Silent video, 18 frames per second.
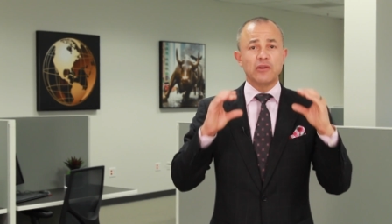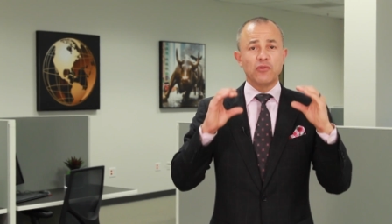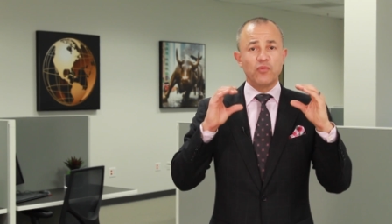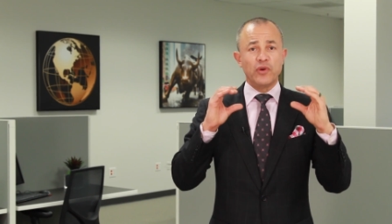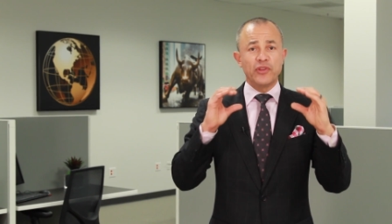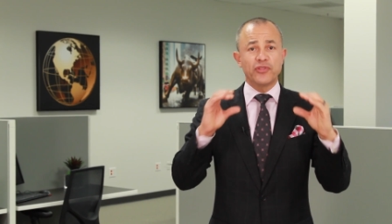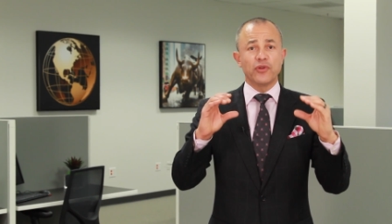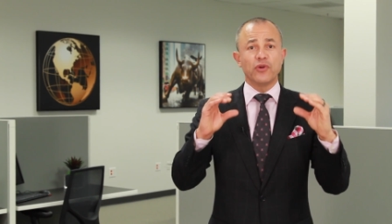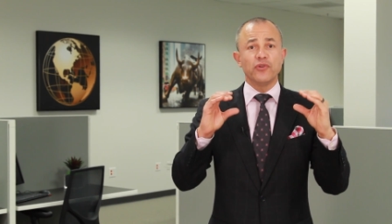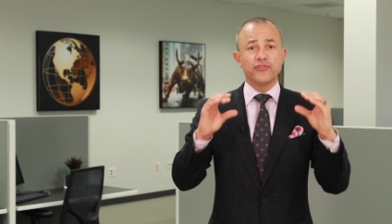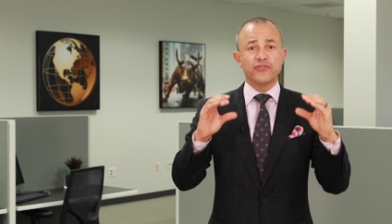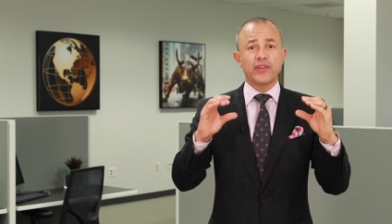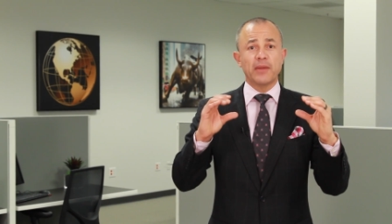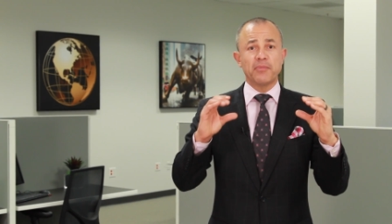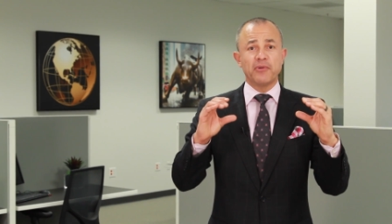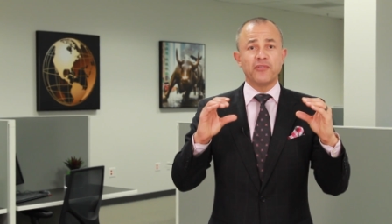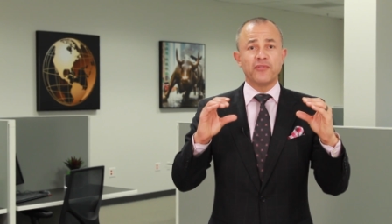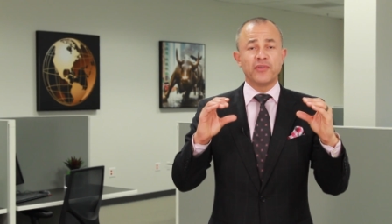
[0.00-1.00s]
with those
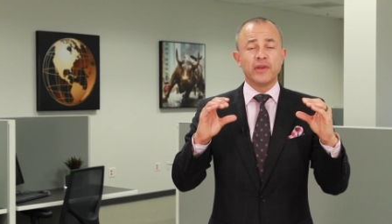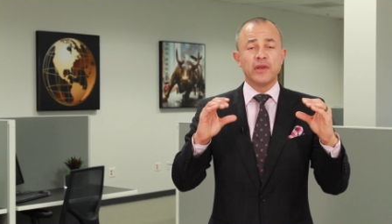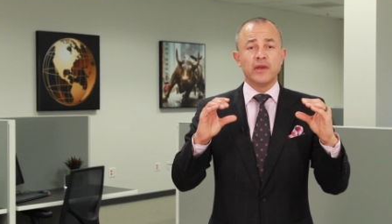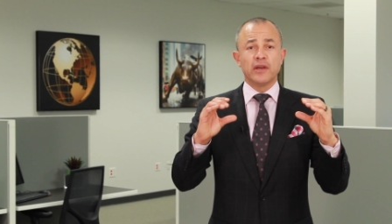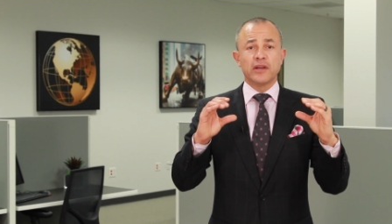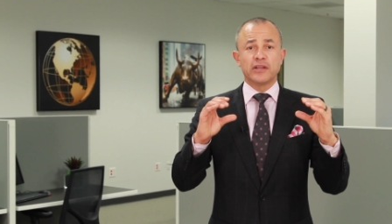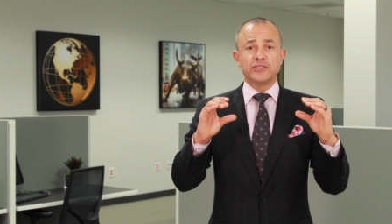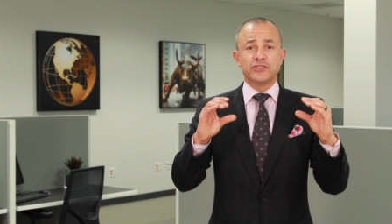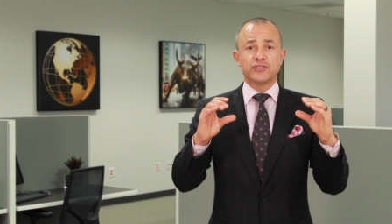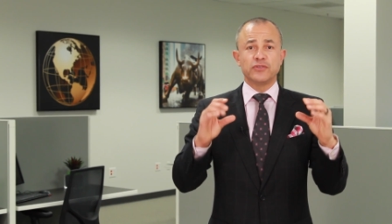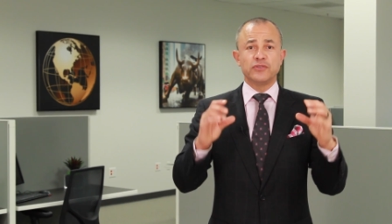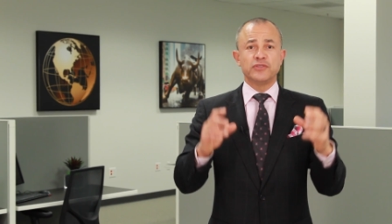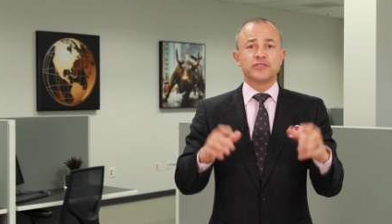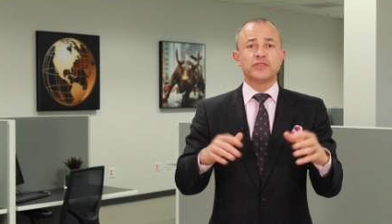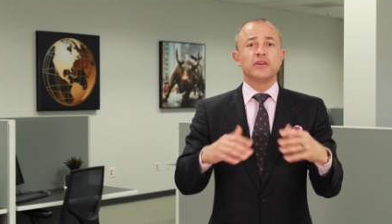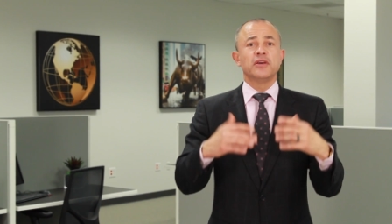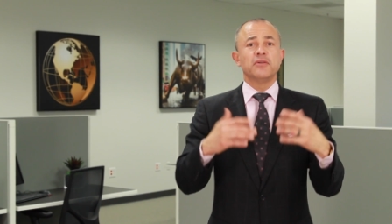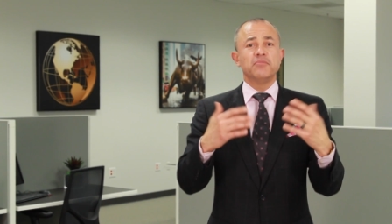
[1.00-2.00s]
type of
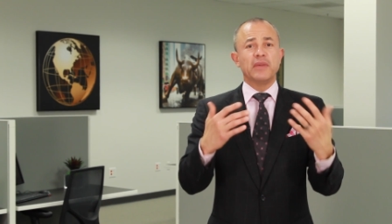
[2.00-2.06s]
concerns,